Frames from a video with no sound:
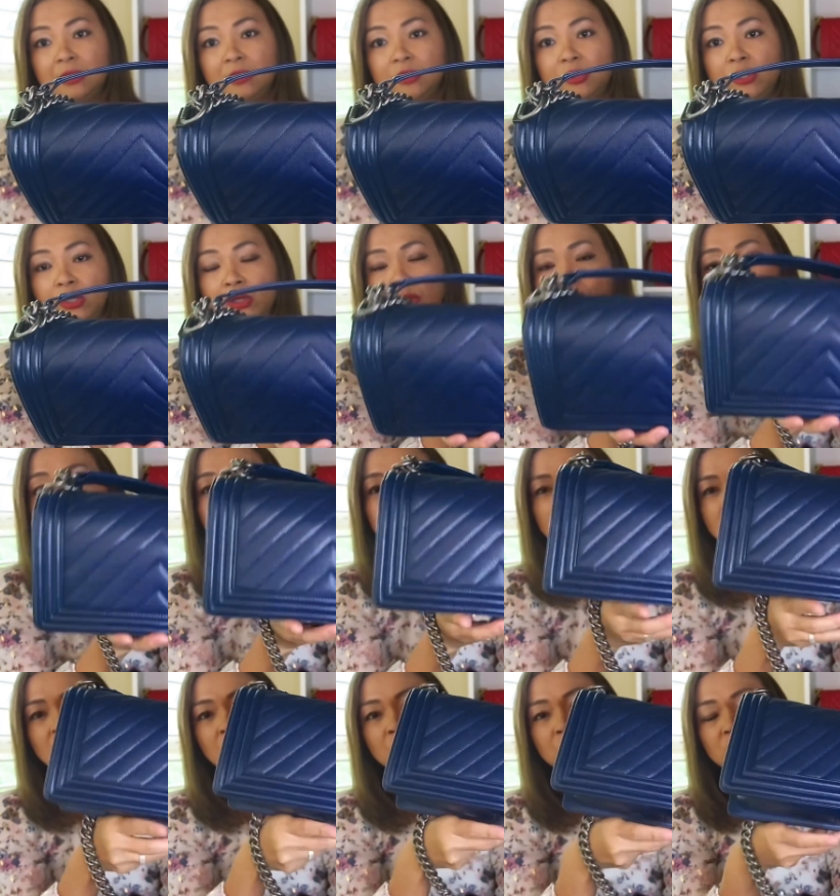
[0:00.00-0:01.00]
new
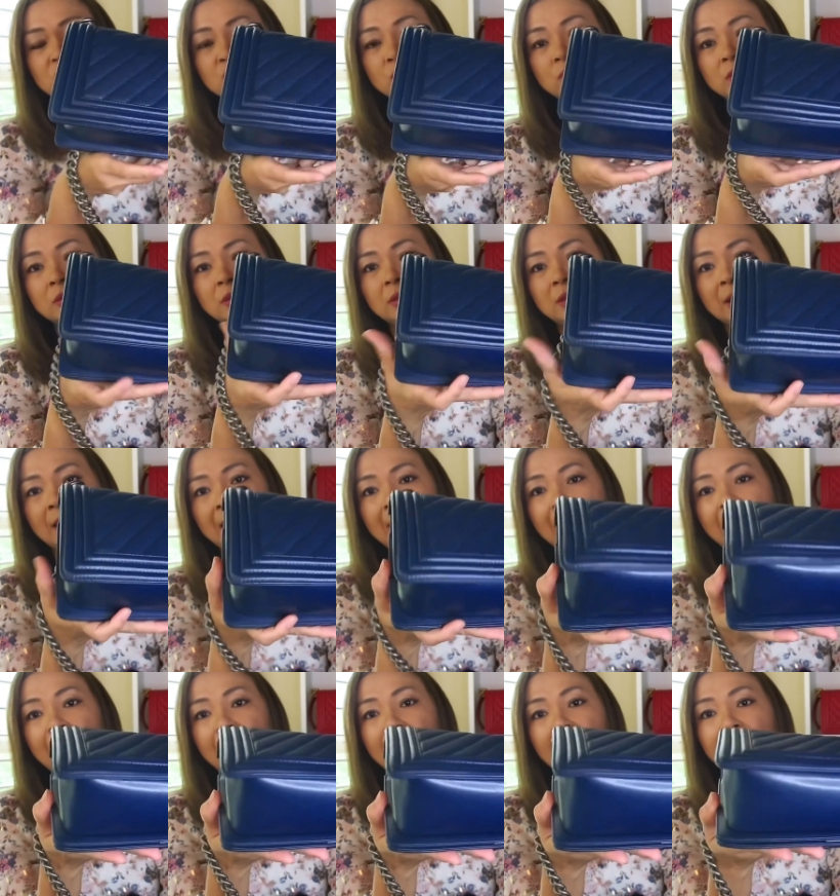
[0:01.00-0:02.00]
neutral
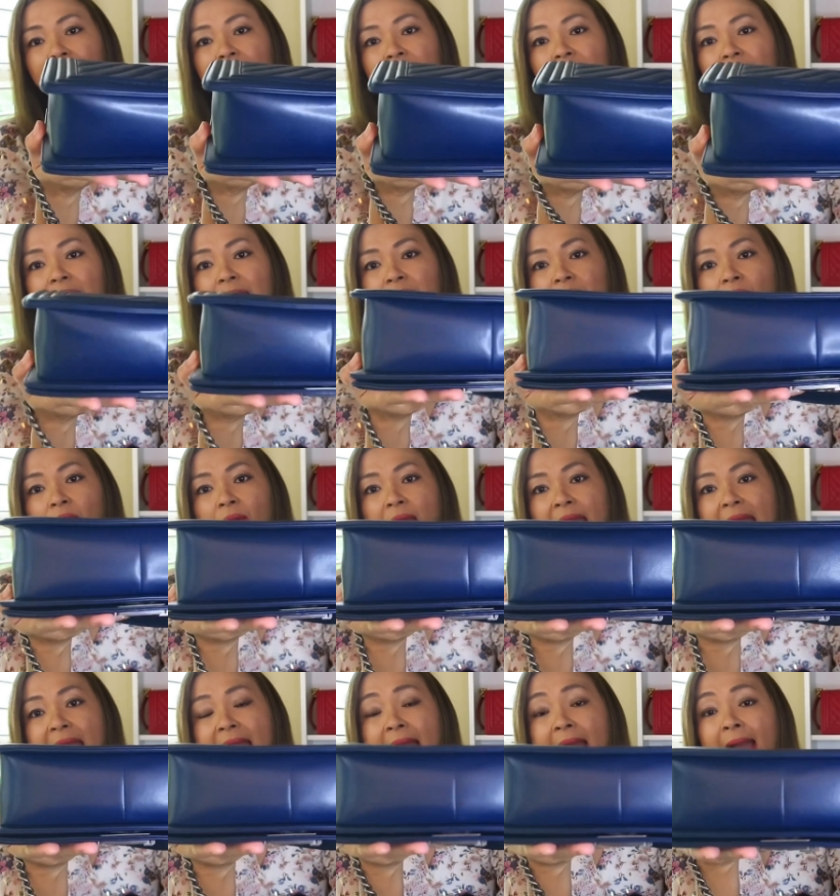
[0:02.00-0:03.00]
and I don't
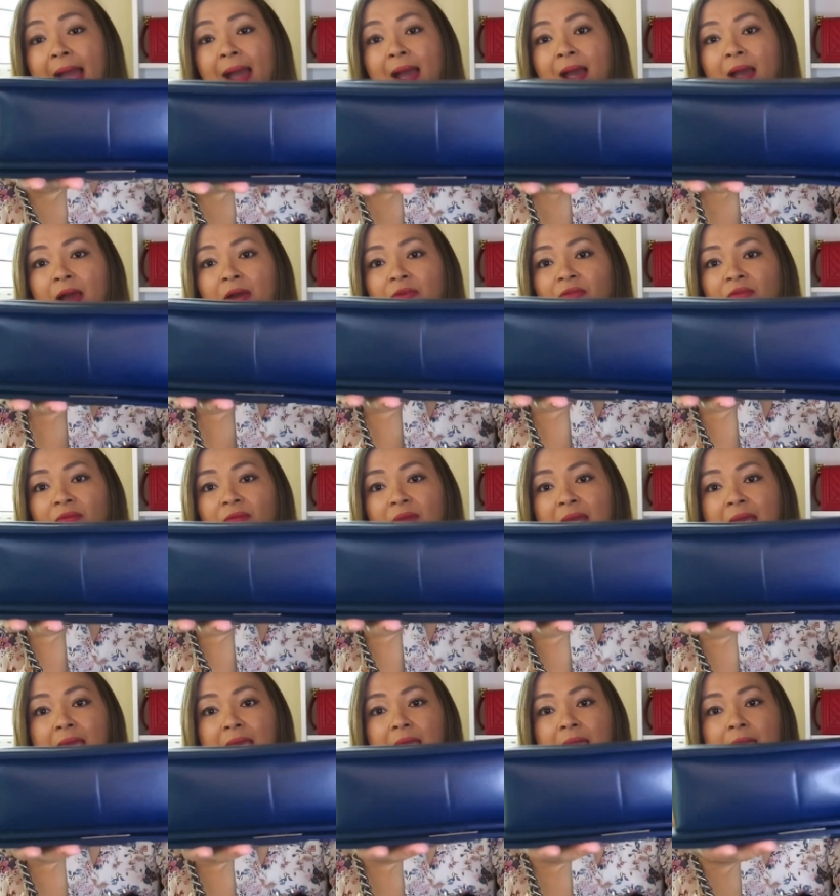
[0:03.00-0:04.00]
have
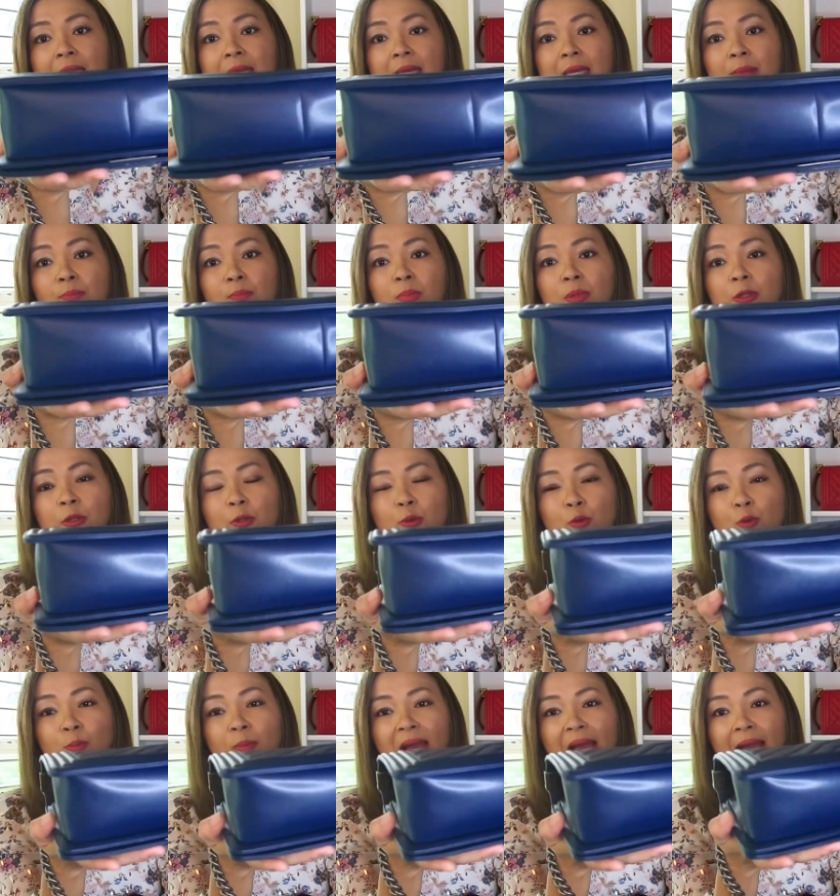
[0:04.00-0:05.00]
any
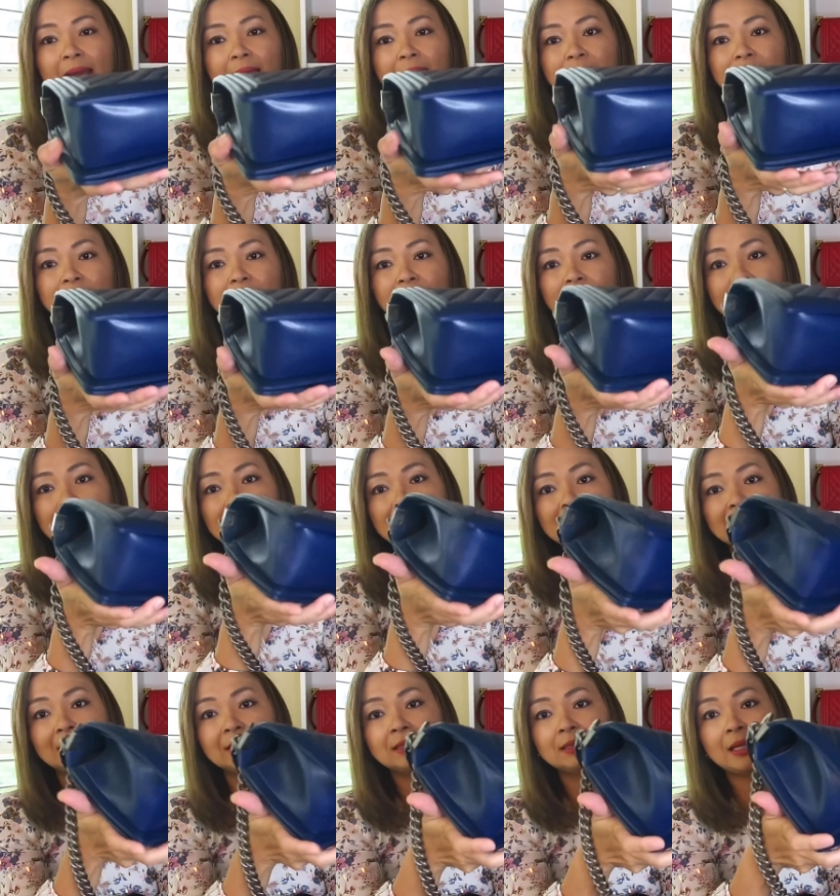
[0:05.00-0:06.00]
blue bags and
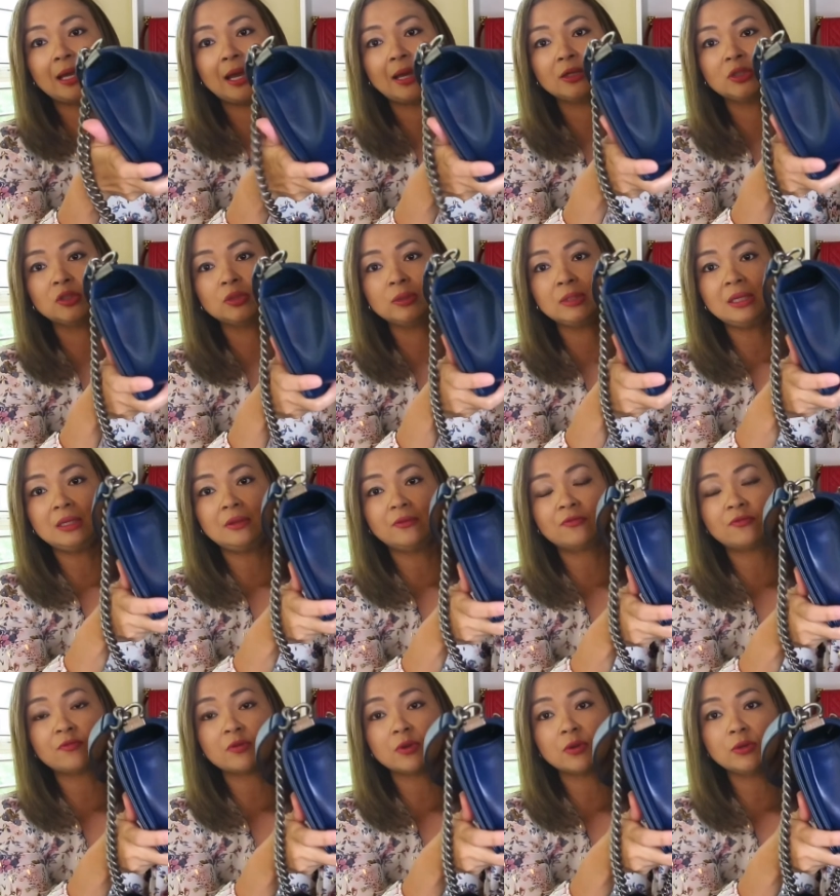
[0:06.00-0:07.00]
this is actually the
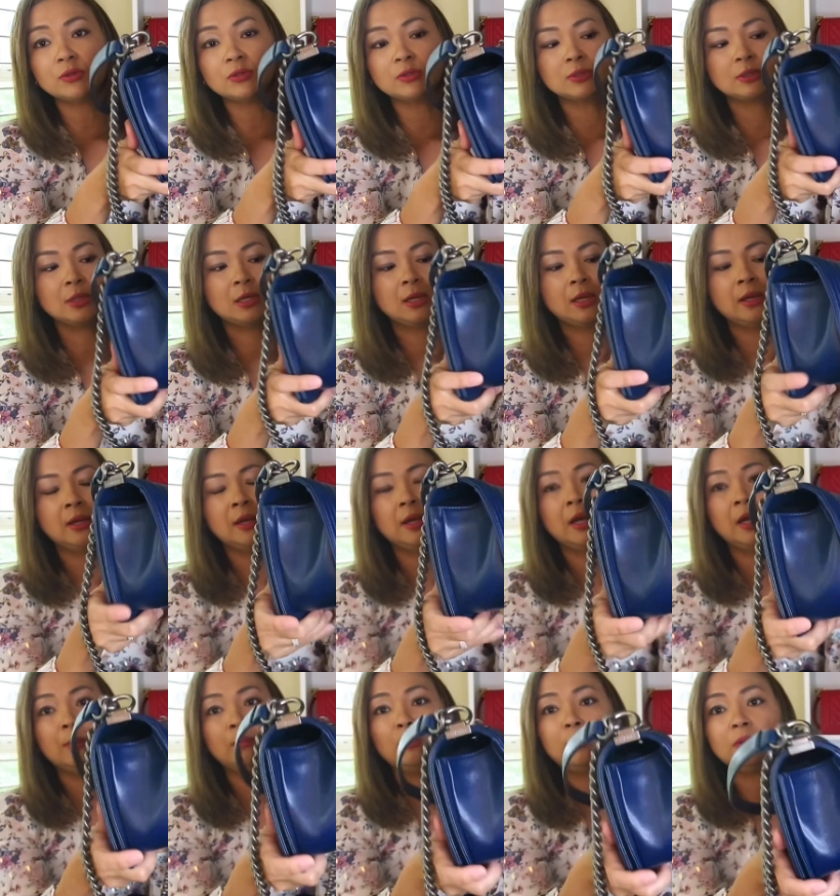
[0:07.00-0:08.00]
first
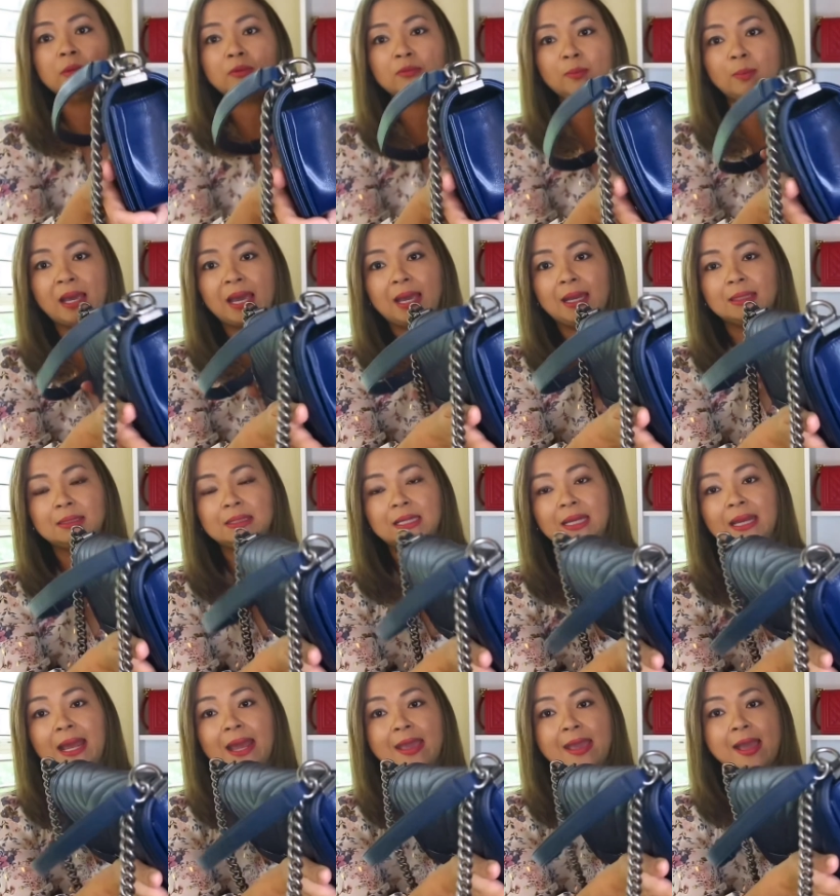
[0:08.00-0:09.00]
blue bag
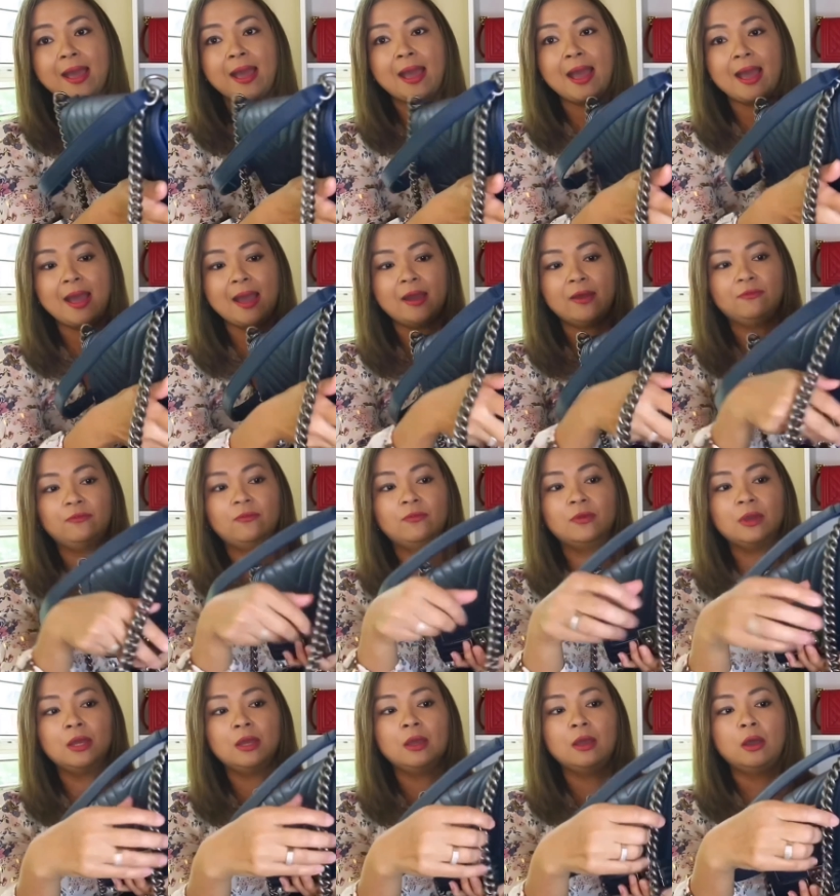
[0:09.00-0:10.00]
that I have
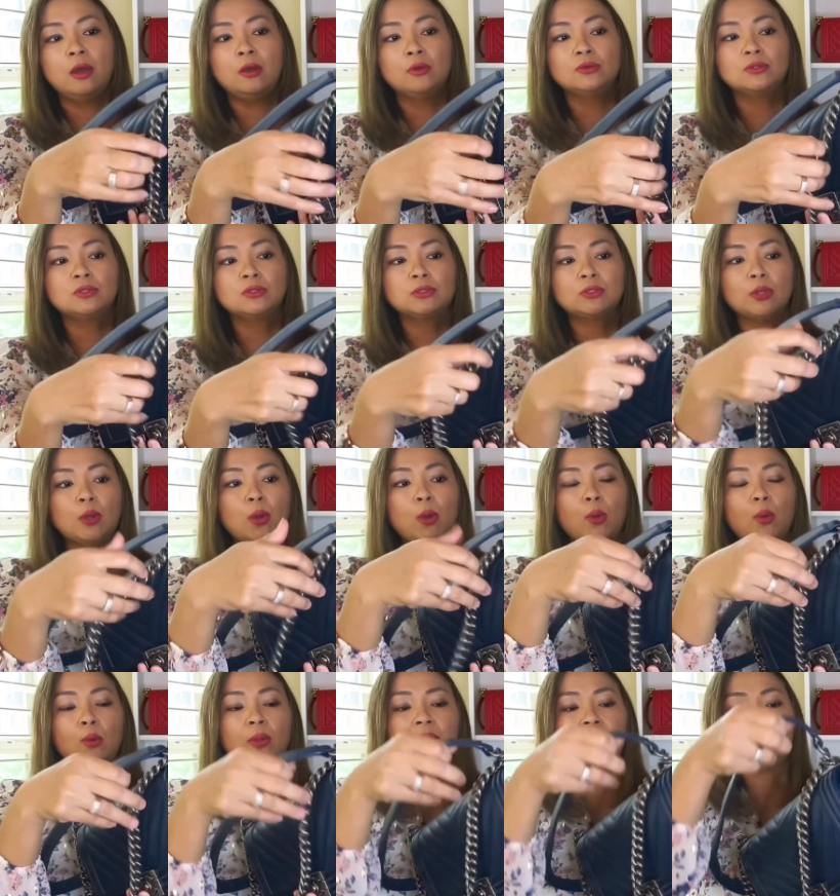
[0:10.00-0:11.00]

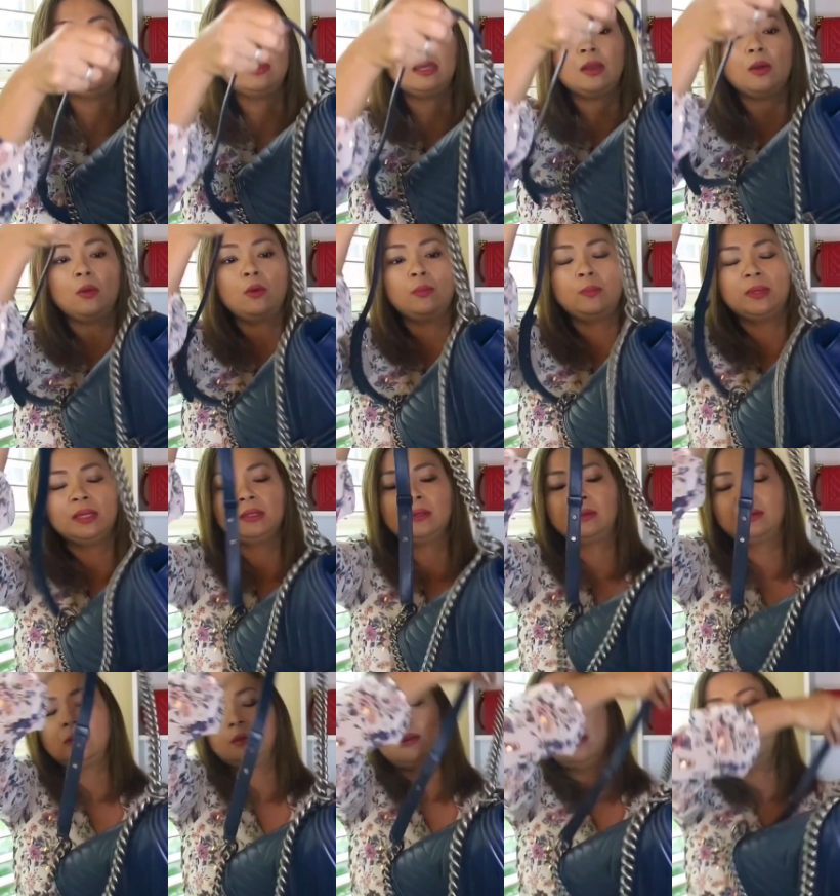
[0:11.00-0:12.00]
so let me open
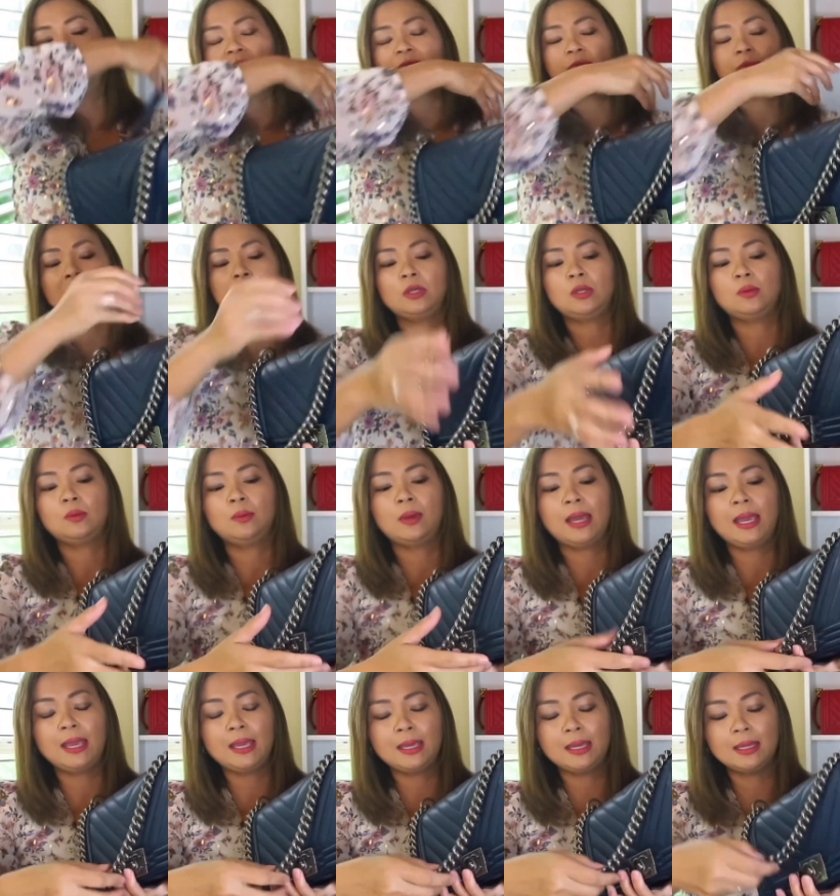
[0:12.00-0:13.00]
her up for you
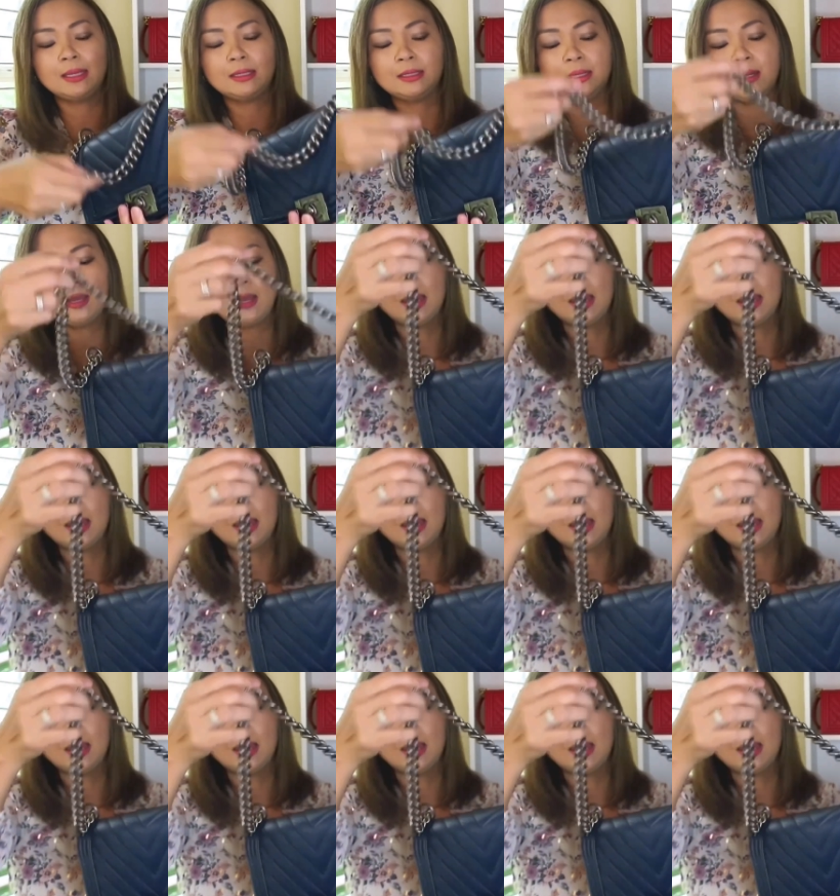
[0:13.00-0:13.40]
and